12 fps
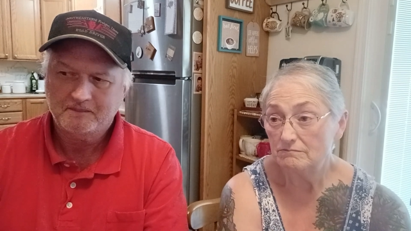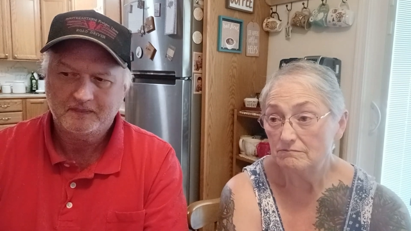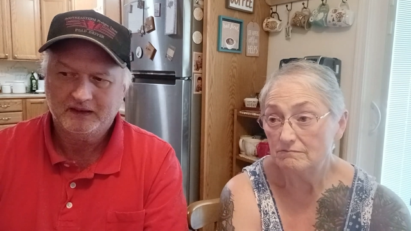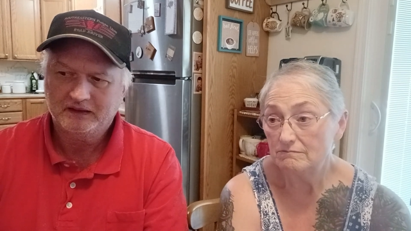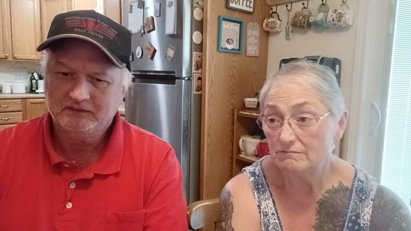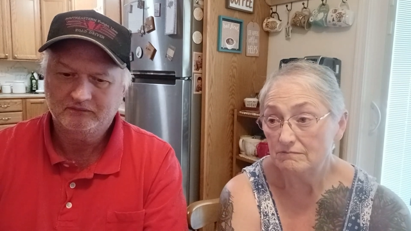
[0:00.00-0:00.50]

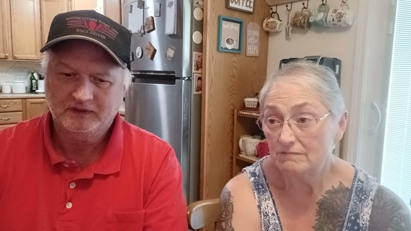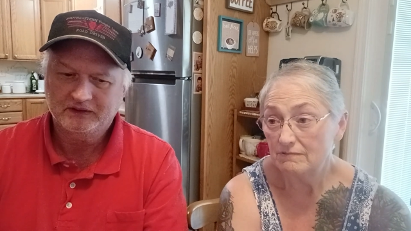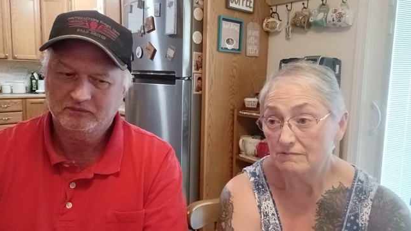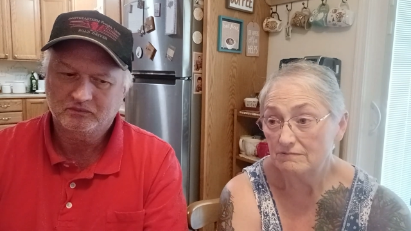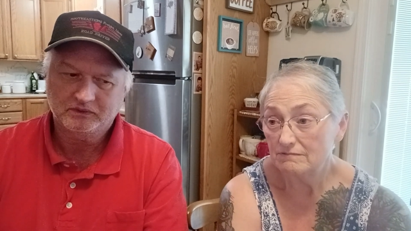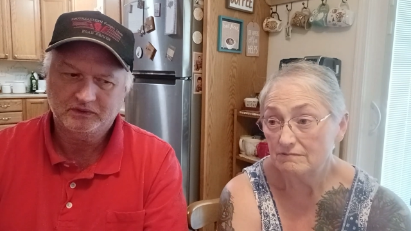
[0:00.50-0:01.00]
Speaker 1: I never
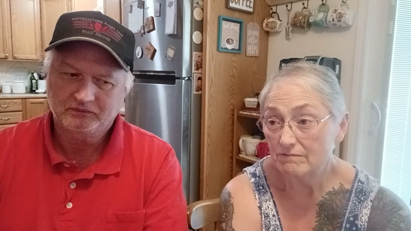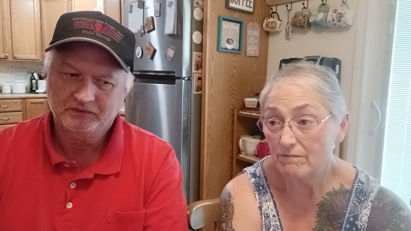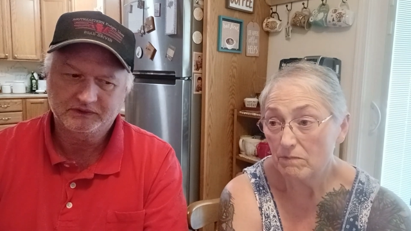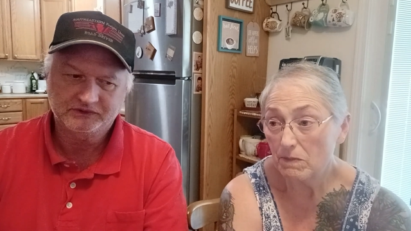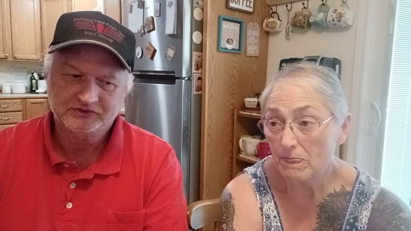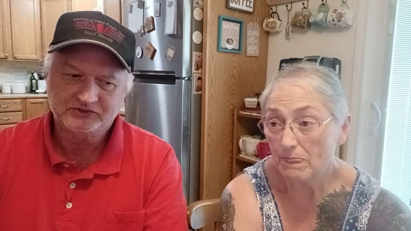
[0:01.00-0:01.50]
had one that
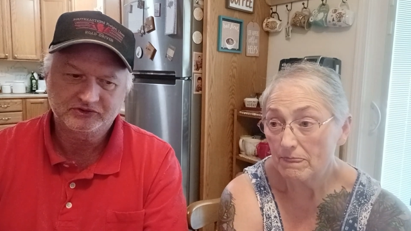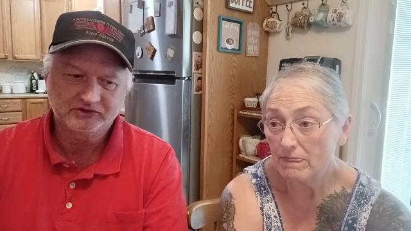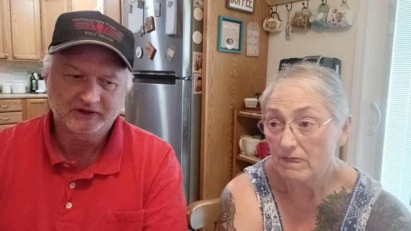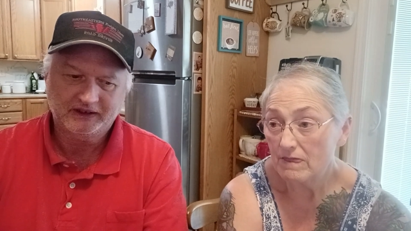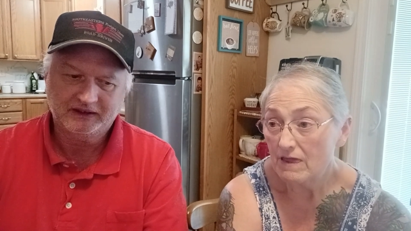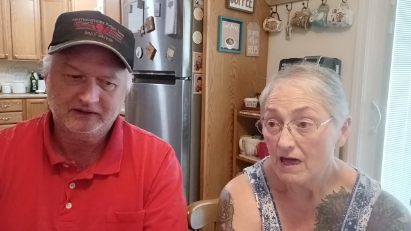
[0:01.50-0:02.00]
really
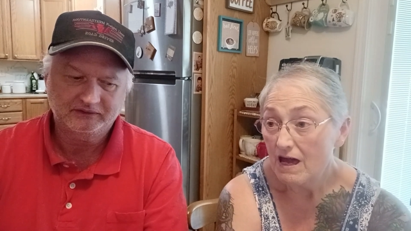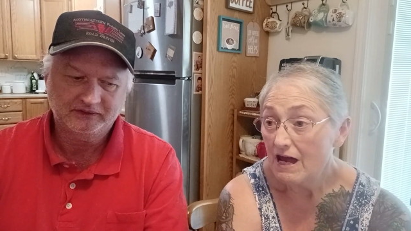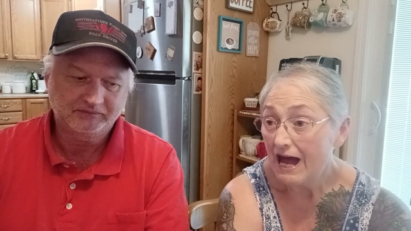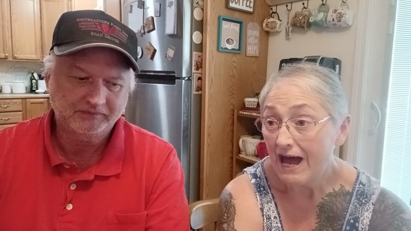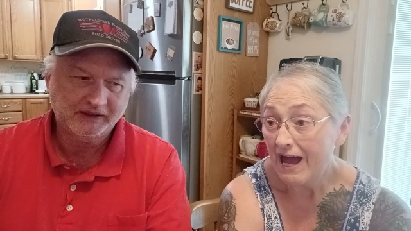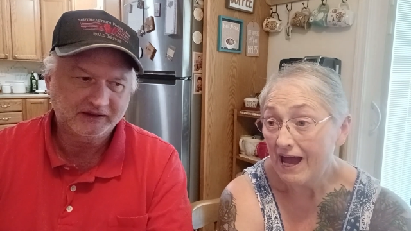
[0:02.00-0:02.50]
stood out
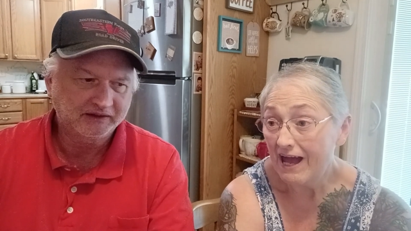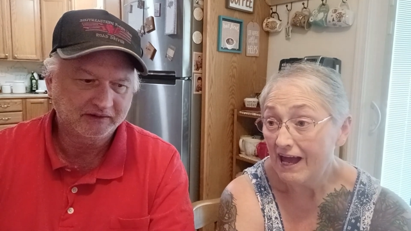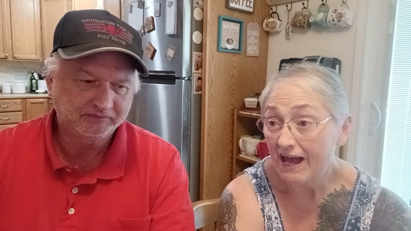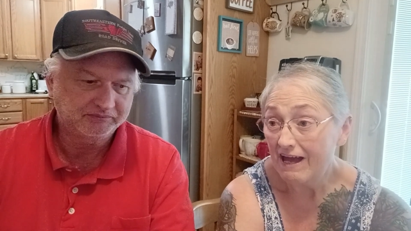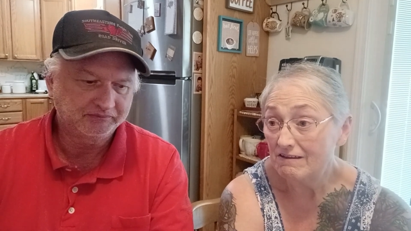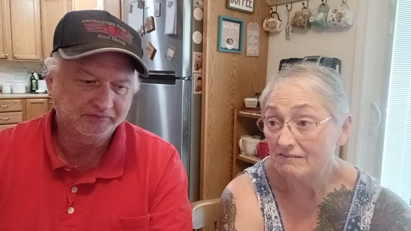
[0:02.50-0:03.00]
and made I, it a
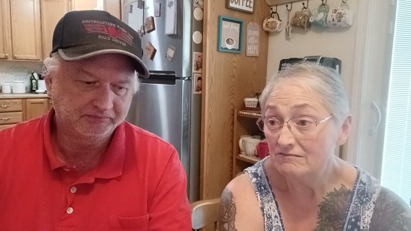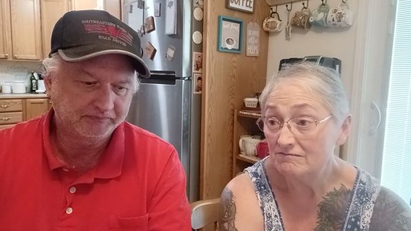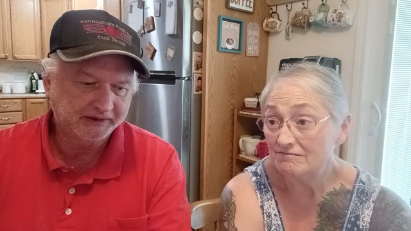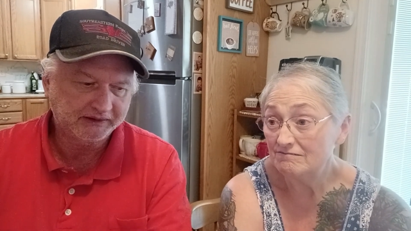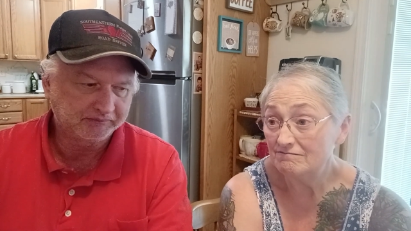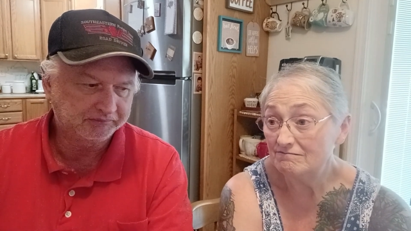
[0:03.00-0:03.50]

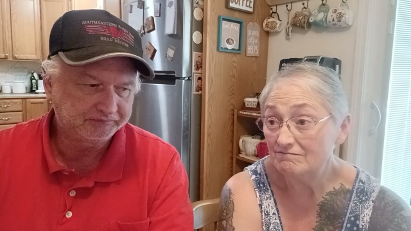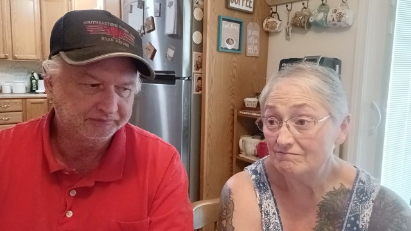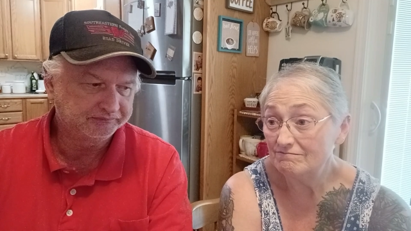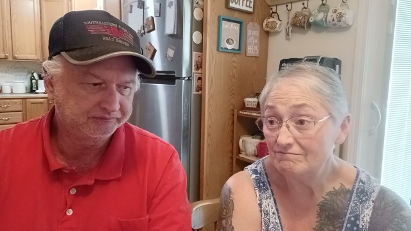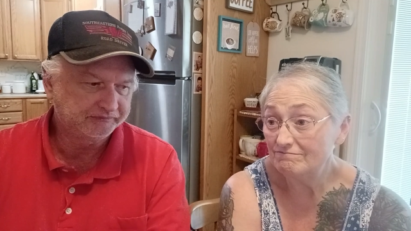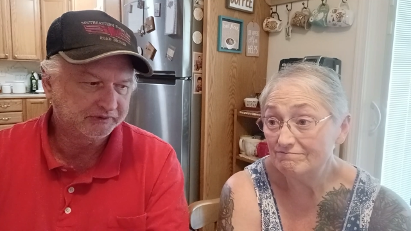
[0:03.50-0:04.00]
big,
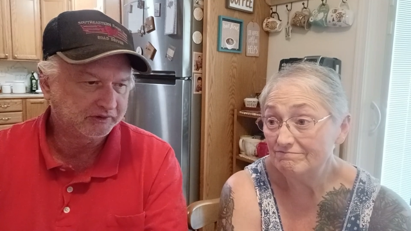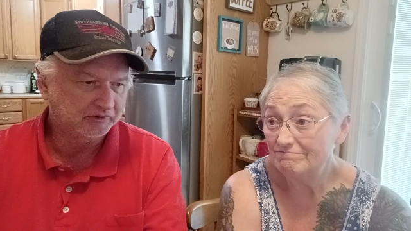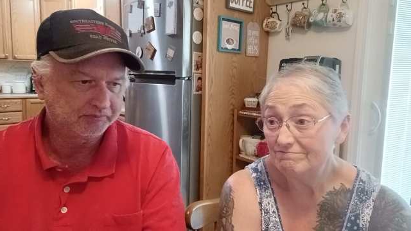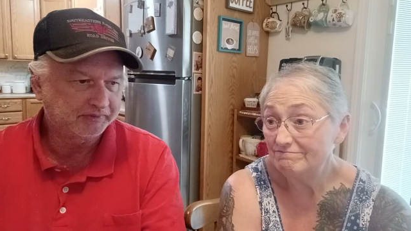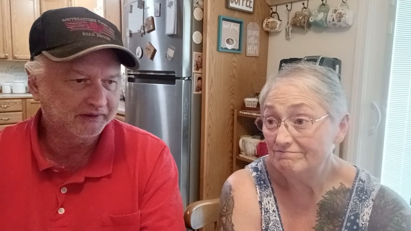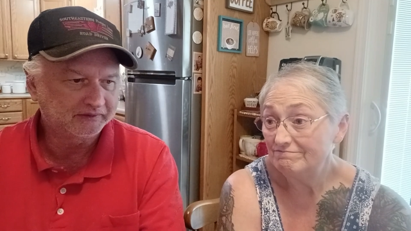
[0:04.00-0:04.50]
you know,
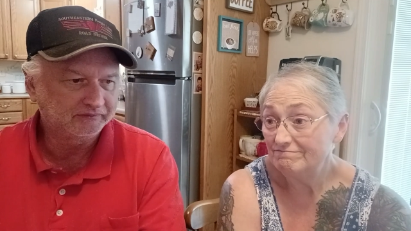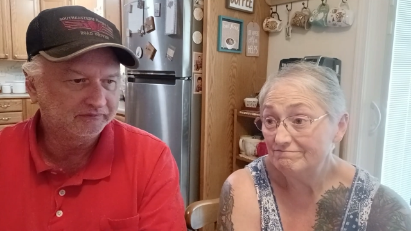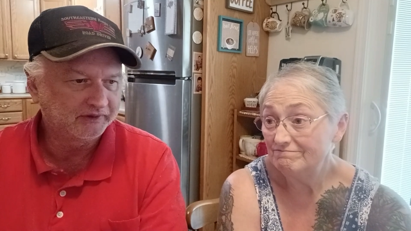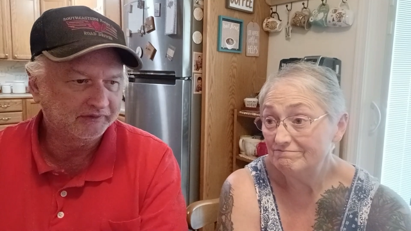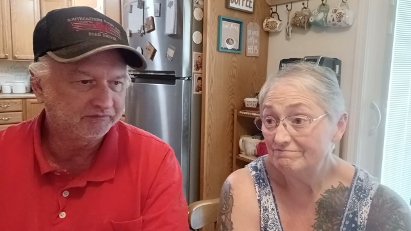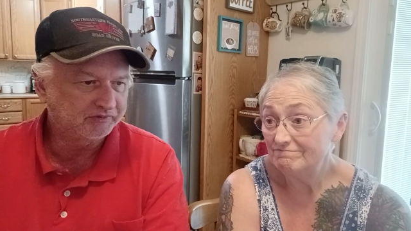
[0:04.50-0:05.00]
a big
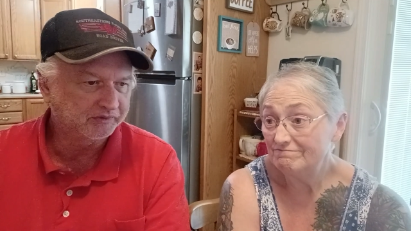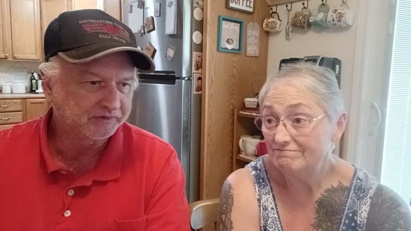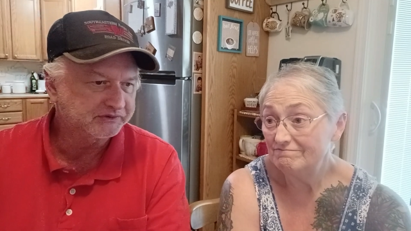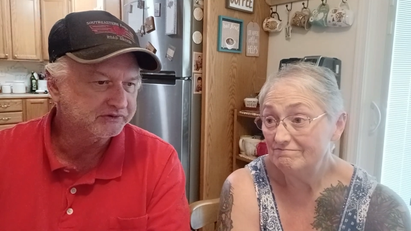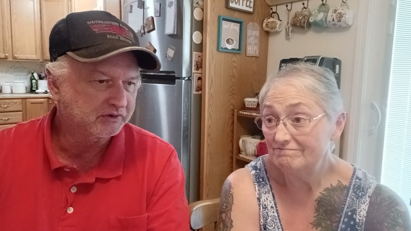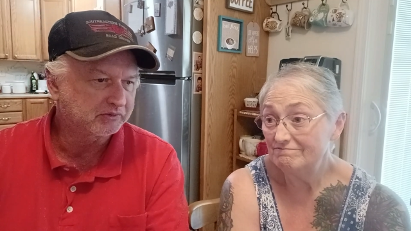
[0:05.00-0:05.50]

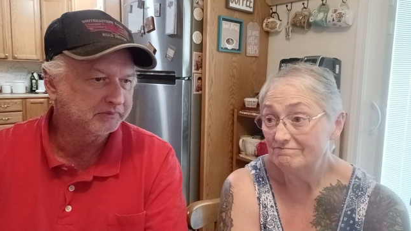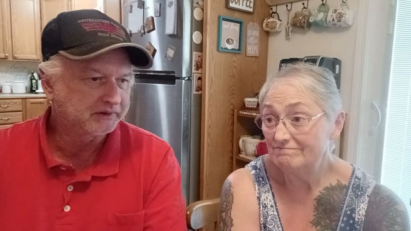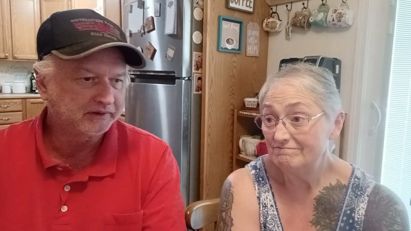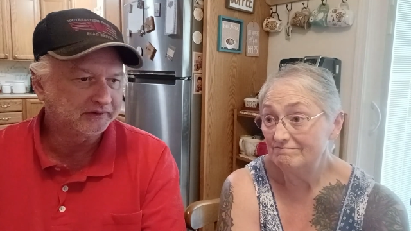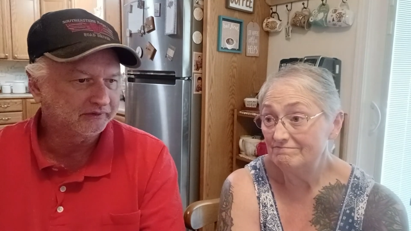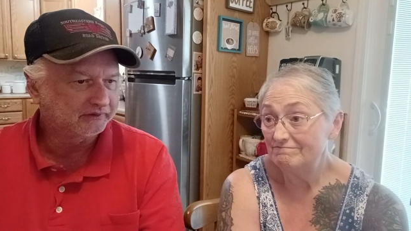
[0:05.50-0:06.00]
influence on
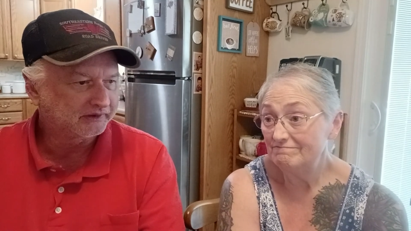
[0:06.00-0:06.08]
me or